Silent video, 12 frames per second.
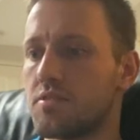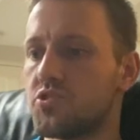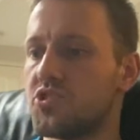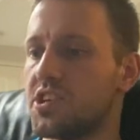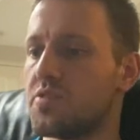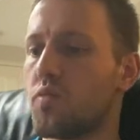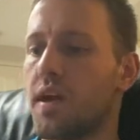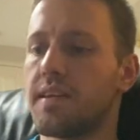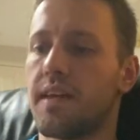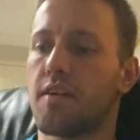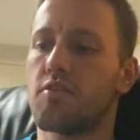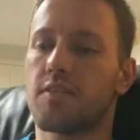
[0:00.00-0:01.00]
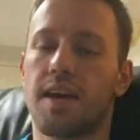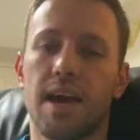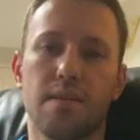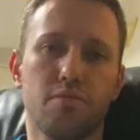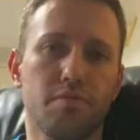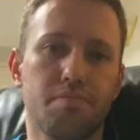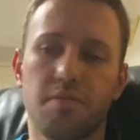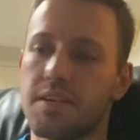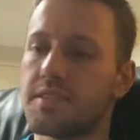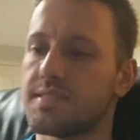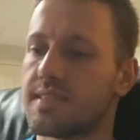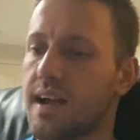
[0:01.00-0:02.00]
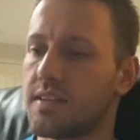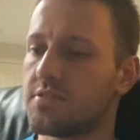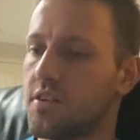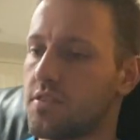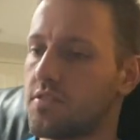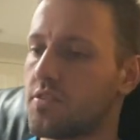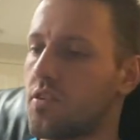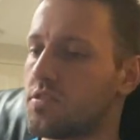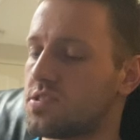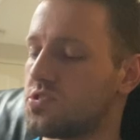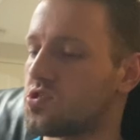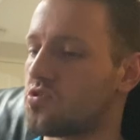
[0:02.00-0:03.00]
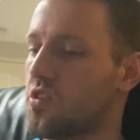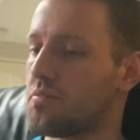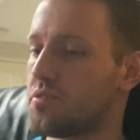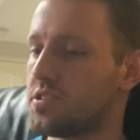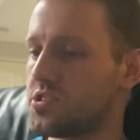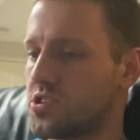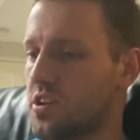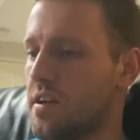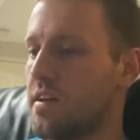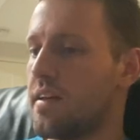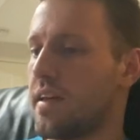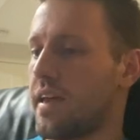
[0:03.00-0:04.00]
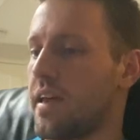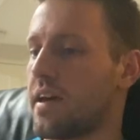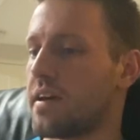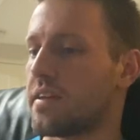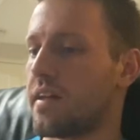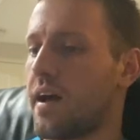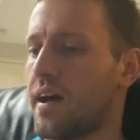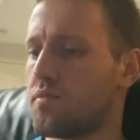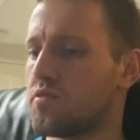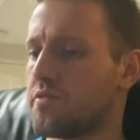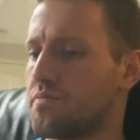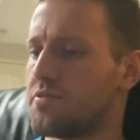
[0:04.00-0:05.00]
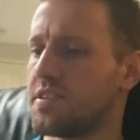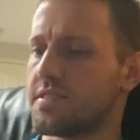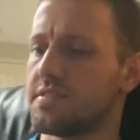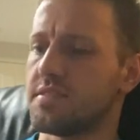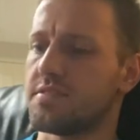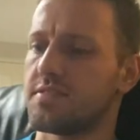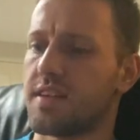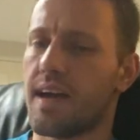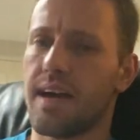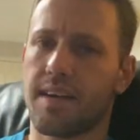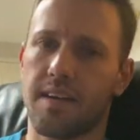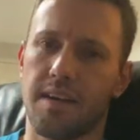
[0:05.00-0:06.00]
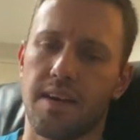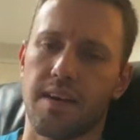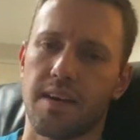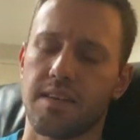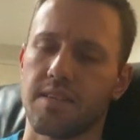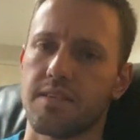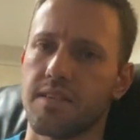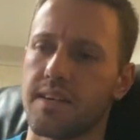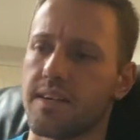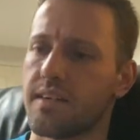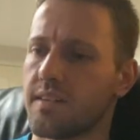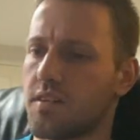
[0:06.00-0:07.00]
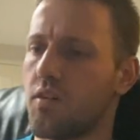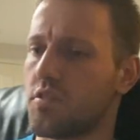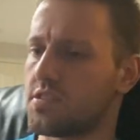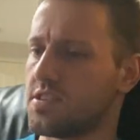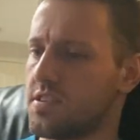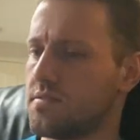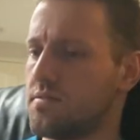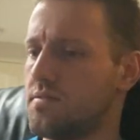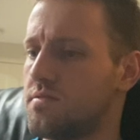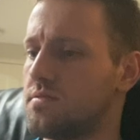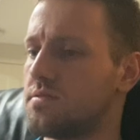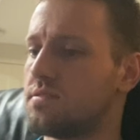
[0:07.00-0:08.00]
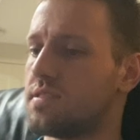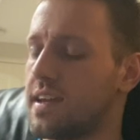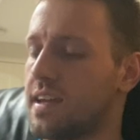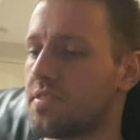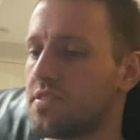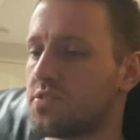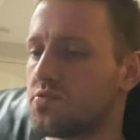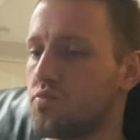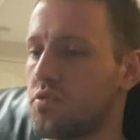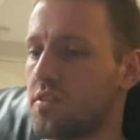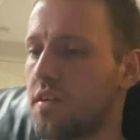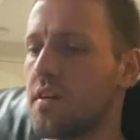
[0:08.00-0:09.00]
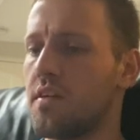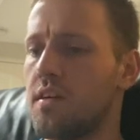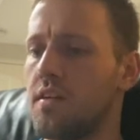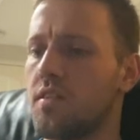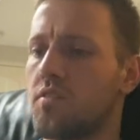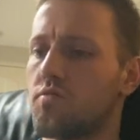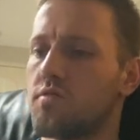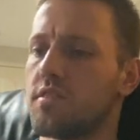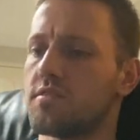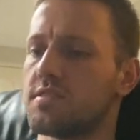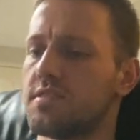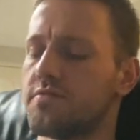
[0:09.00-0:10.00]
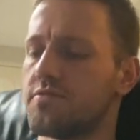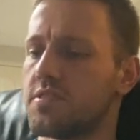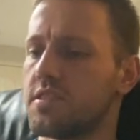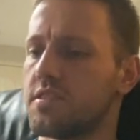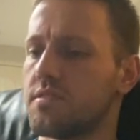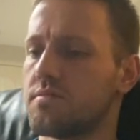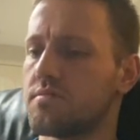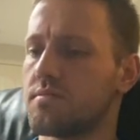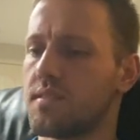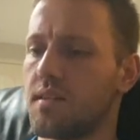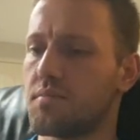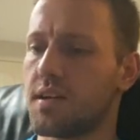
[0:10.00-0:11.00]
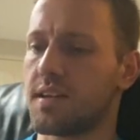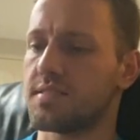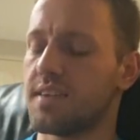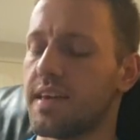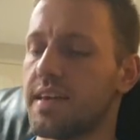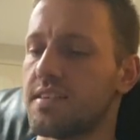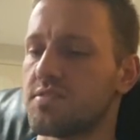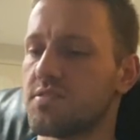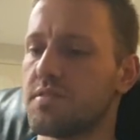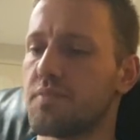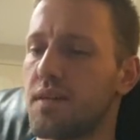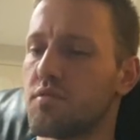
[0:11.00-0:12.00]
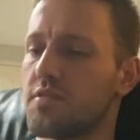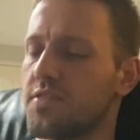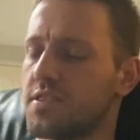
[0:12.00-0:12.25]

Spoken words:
Gene Wade and Aaron Campbell played Zach Tucker, Carson Strawbridge, and I would have predicted Zach and Carson to get this one relatively, I'm not going to say easily, but I would have